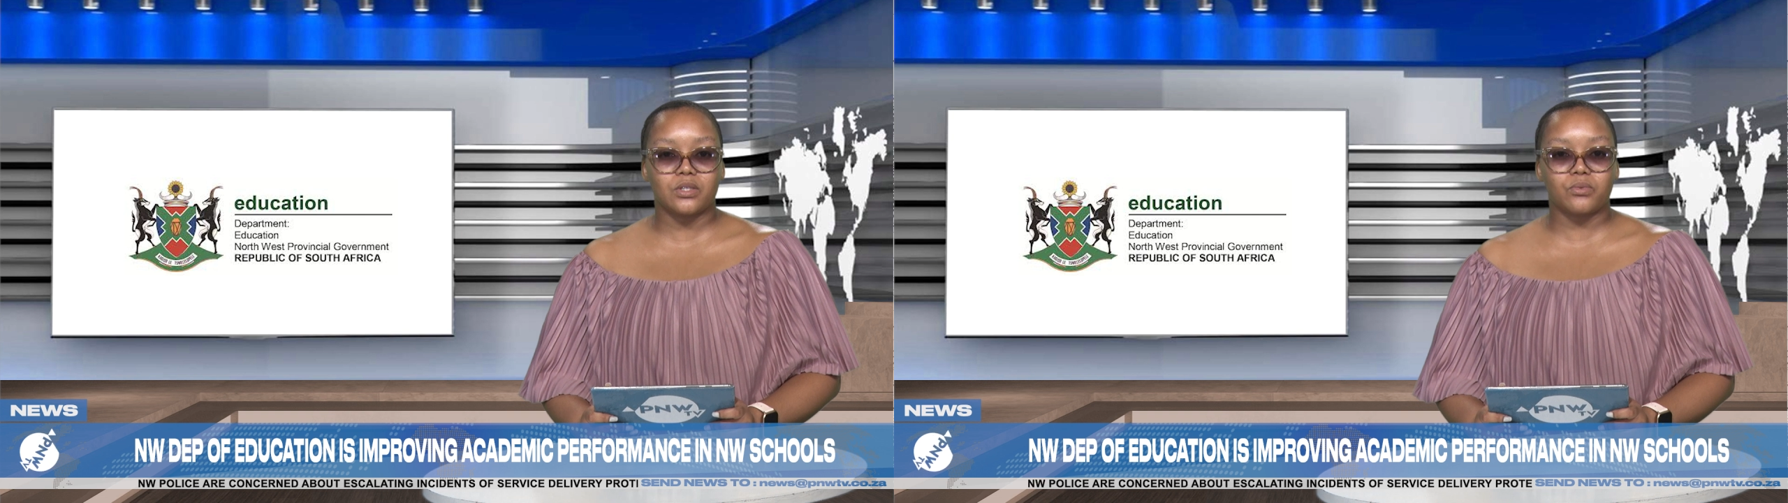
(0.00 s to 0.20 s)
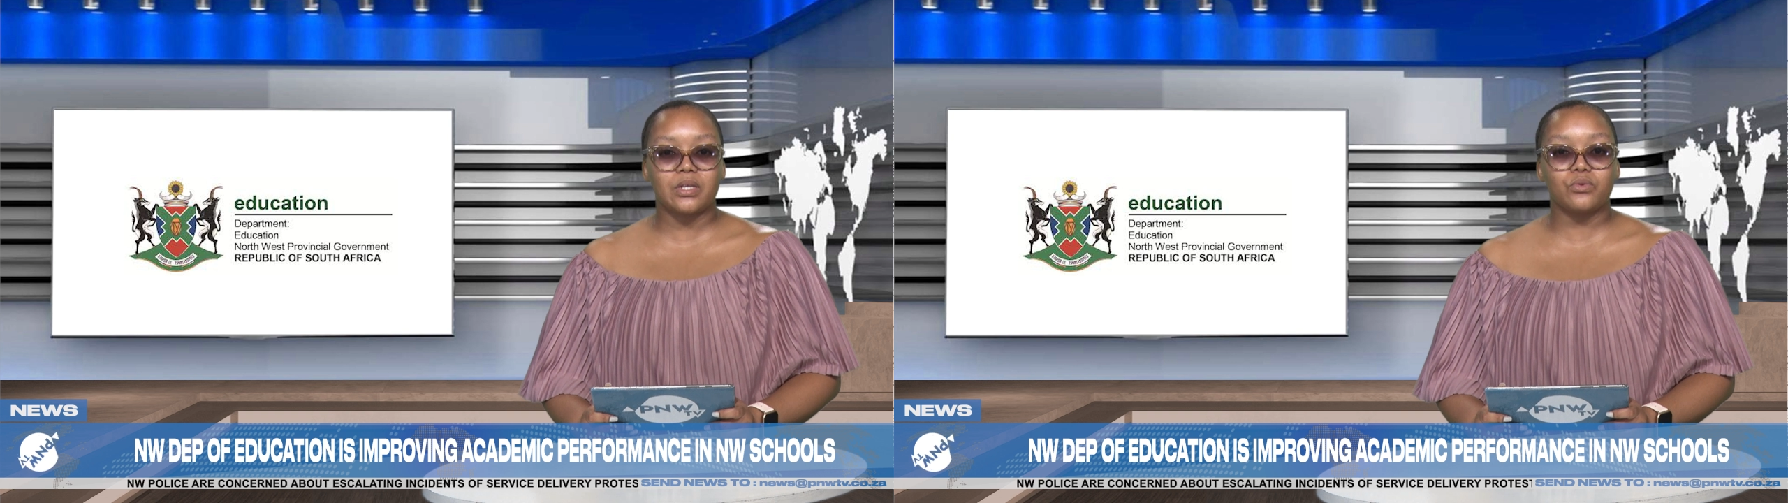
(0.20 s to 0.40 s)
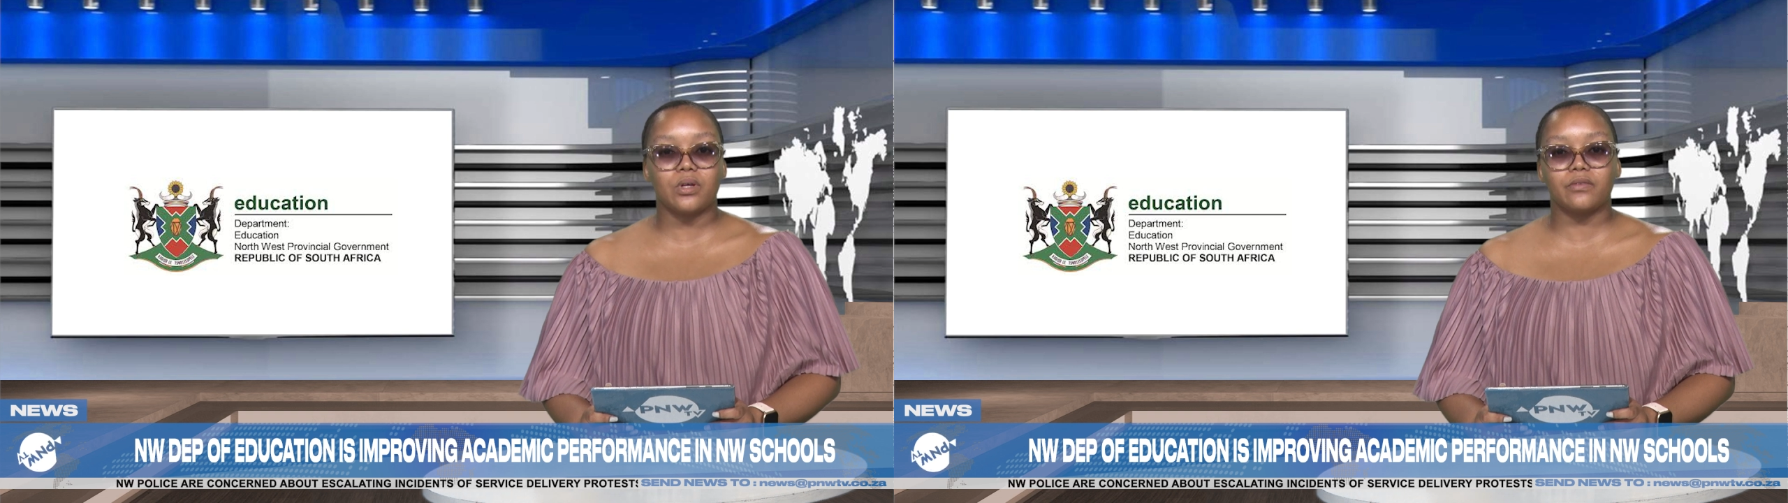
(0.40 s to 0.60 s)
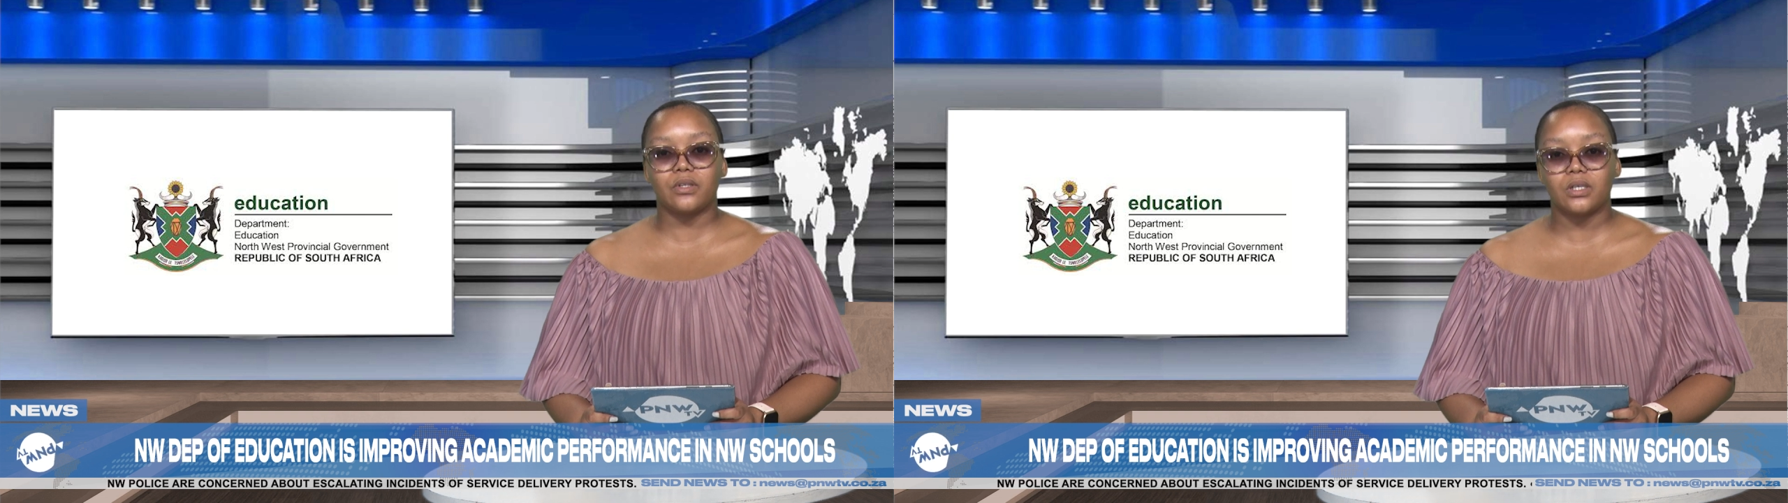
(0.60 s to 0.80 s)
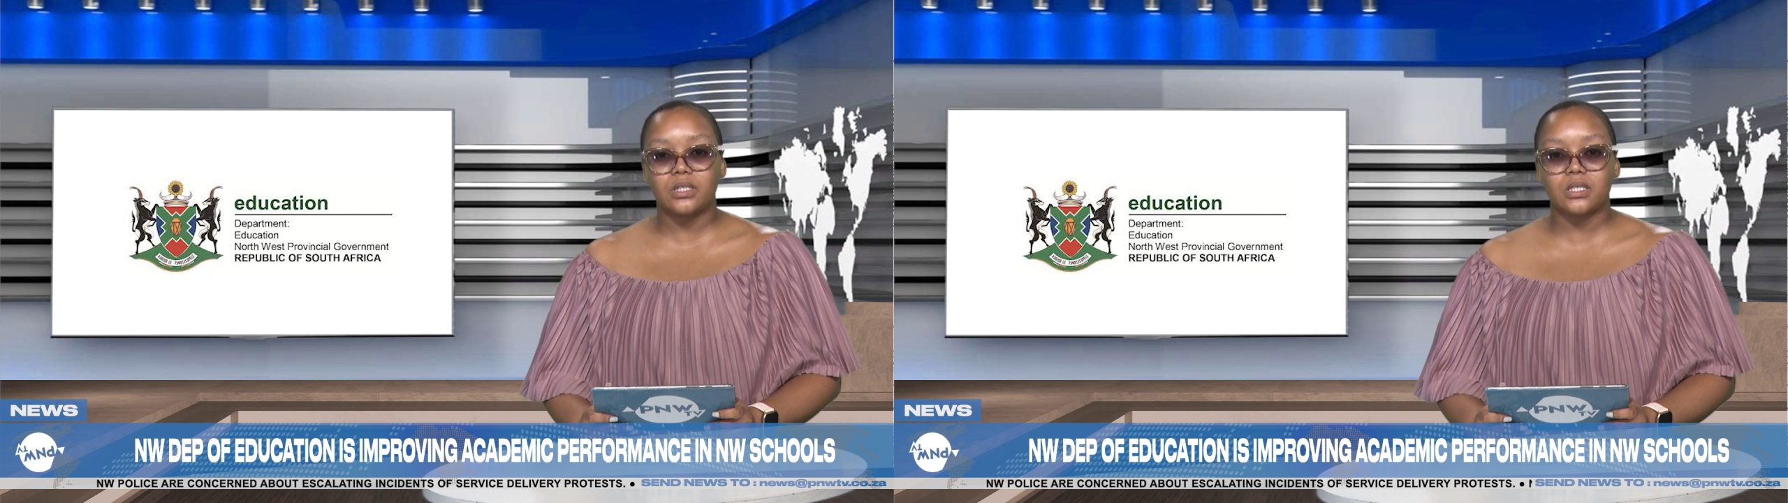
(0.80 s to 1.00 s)
as grade
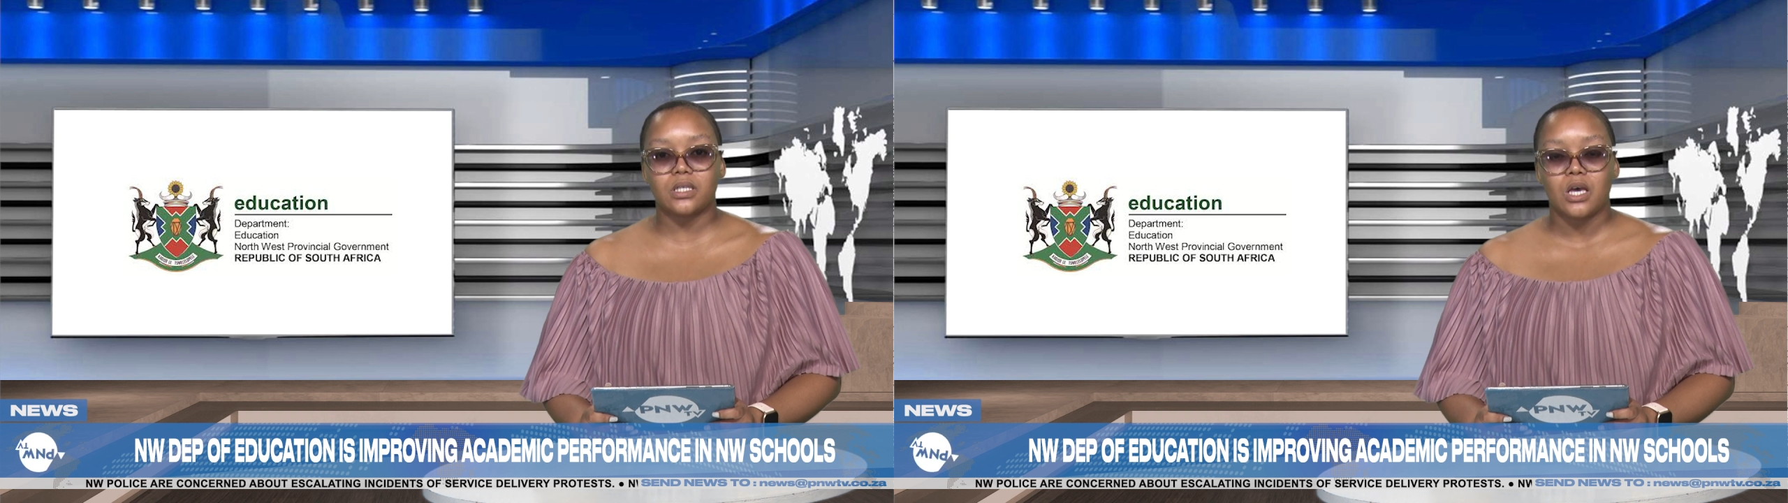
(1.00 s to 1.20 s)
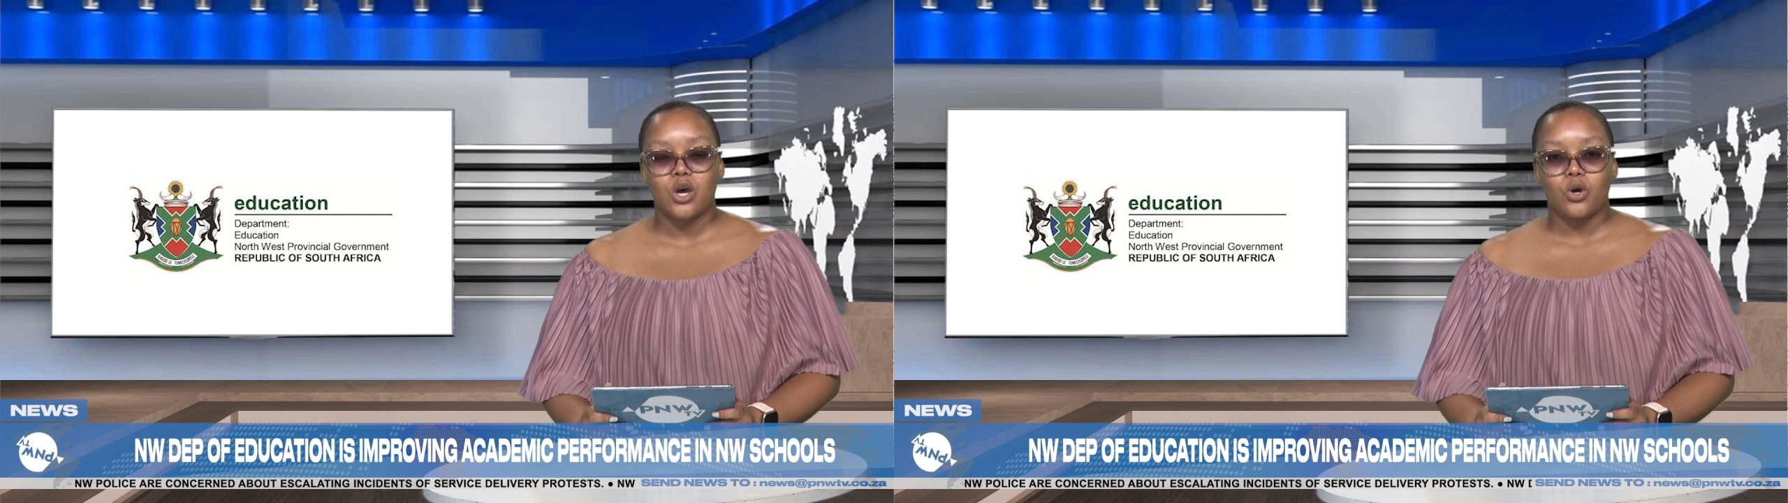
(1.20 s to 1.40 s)
12 learners